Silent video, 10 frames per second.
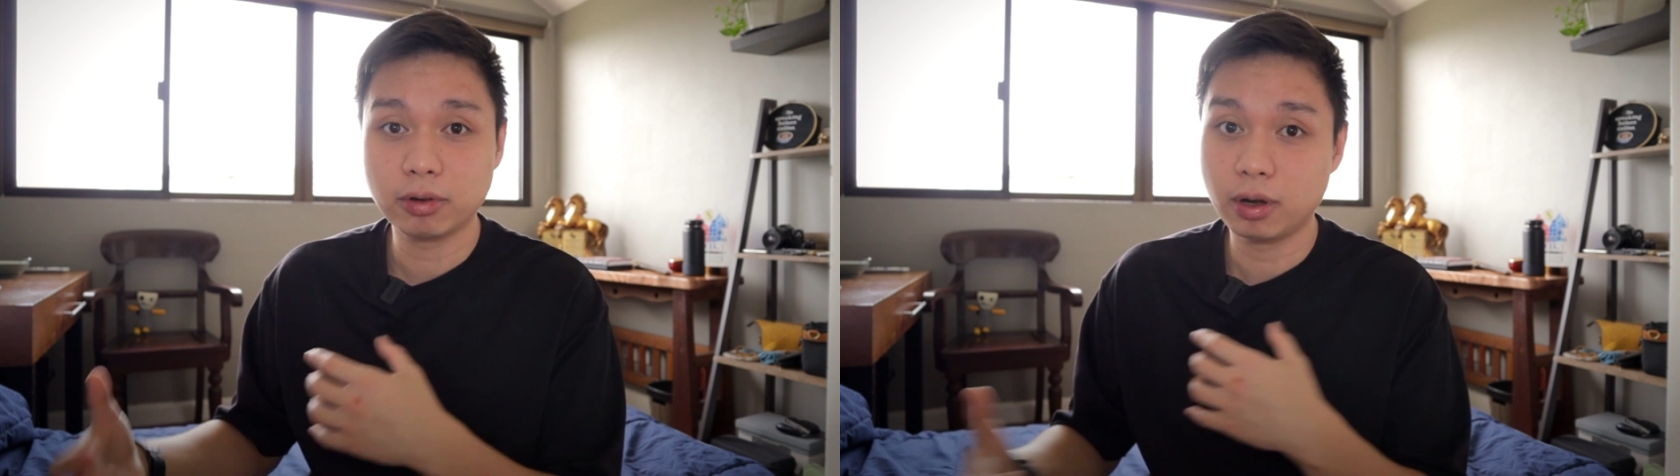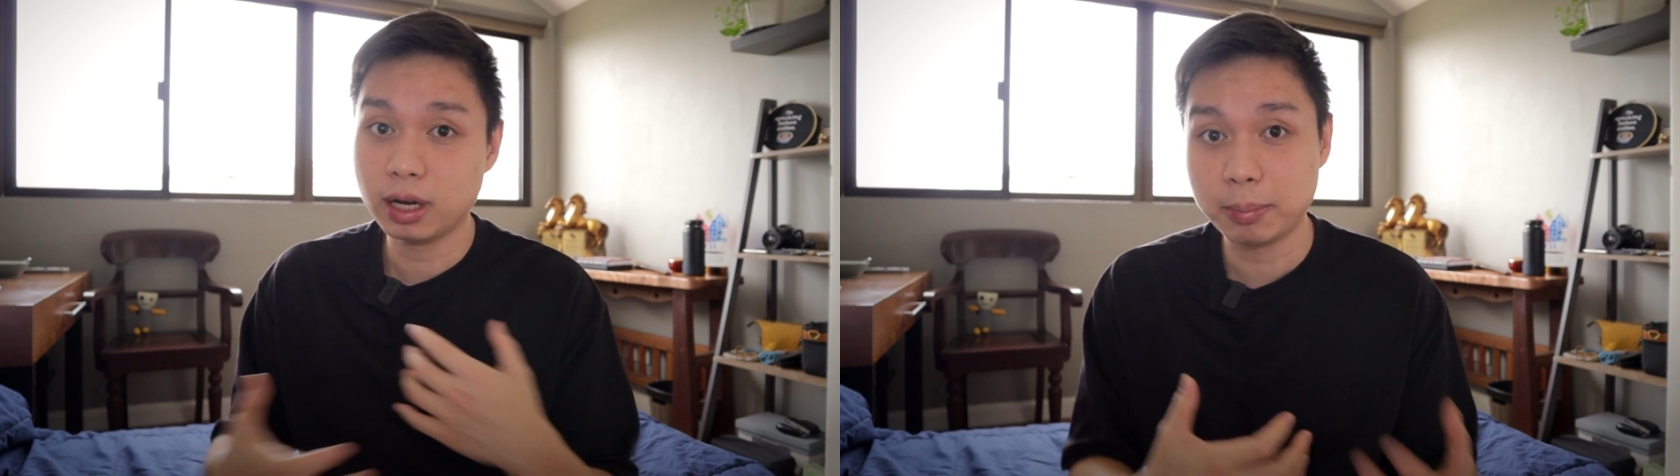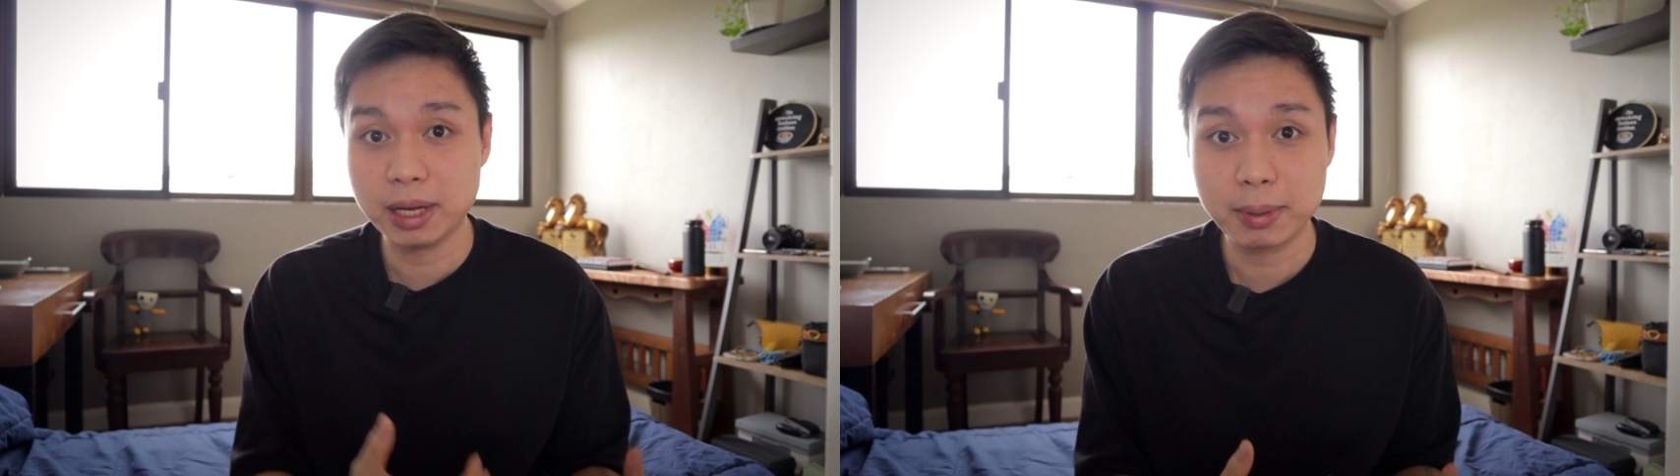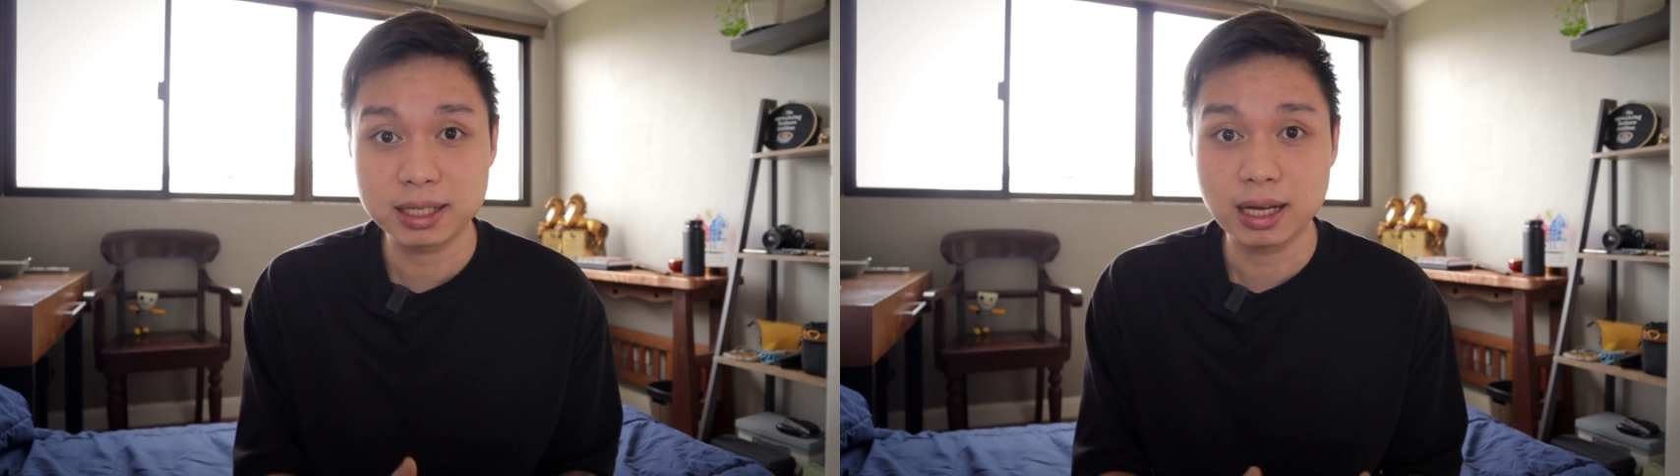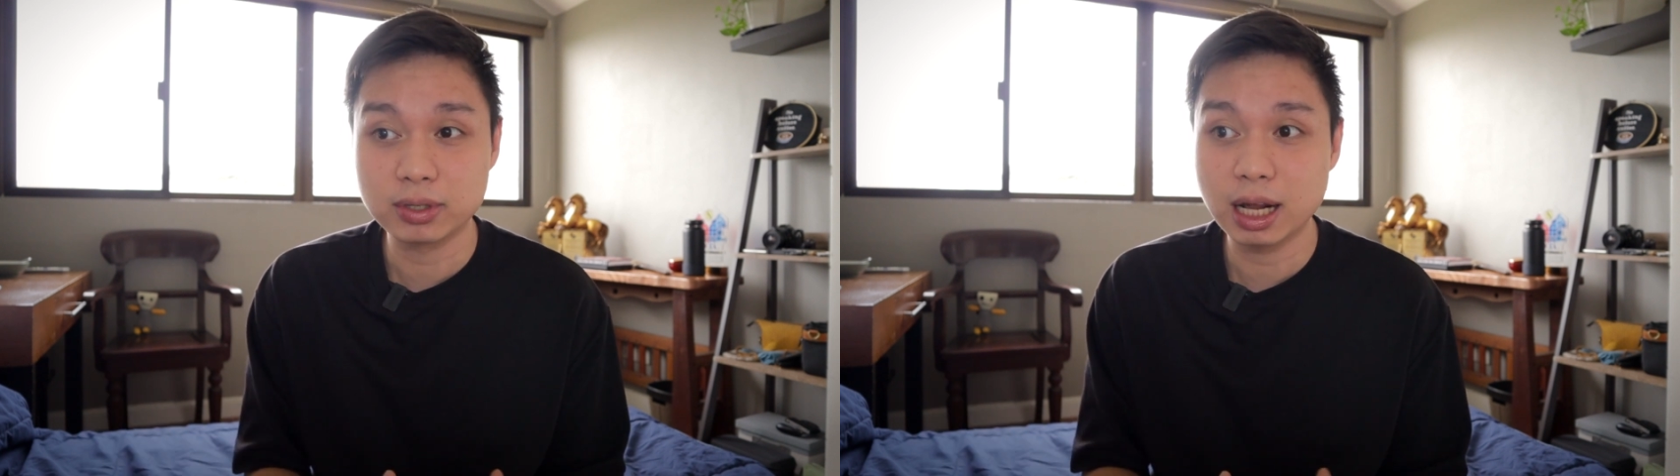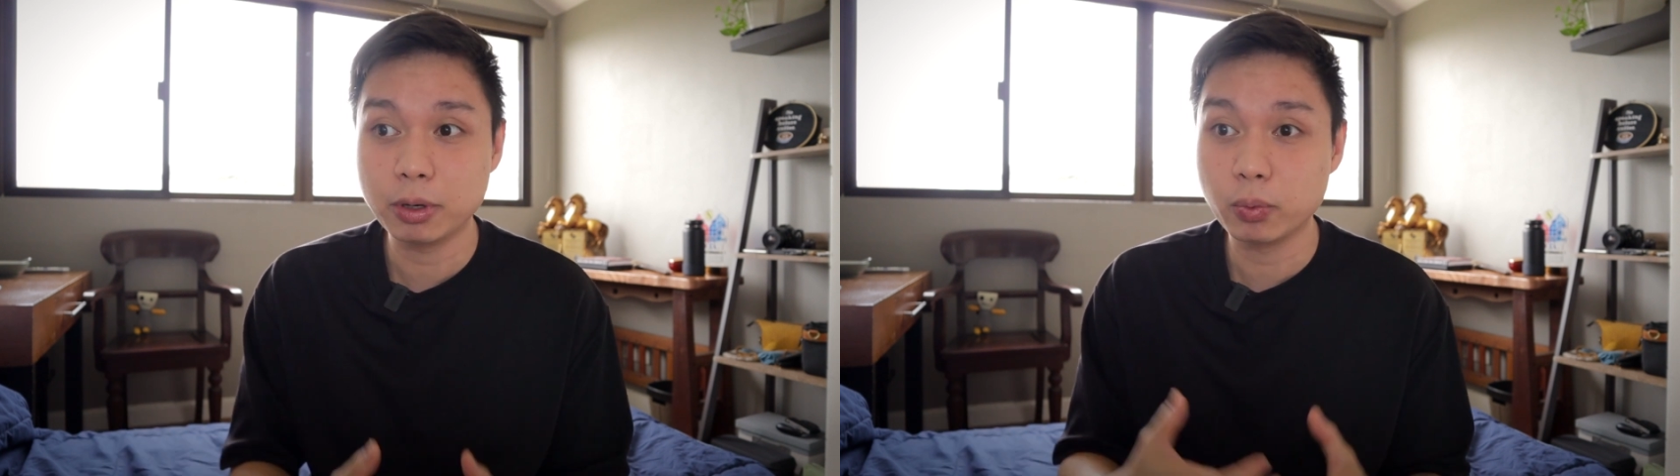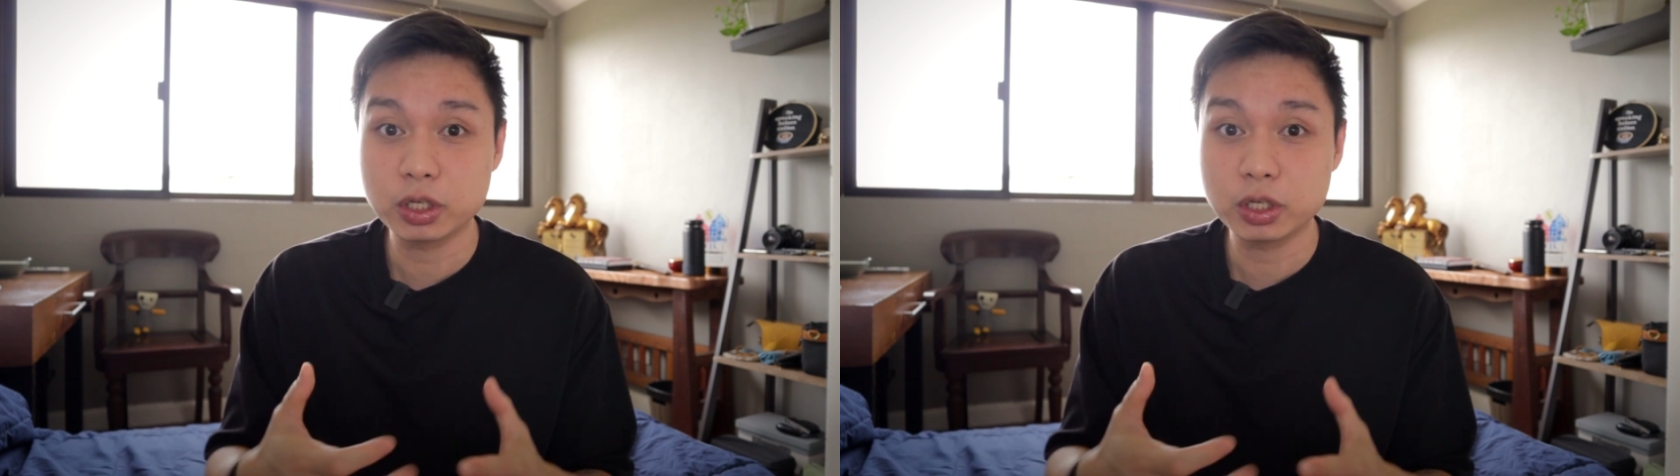on Epidemic Sound's library,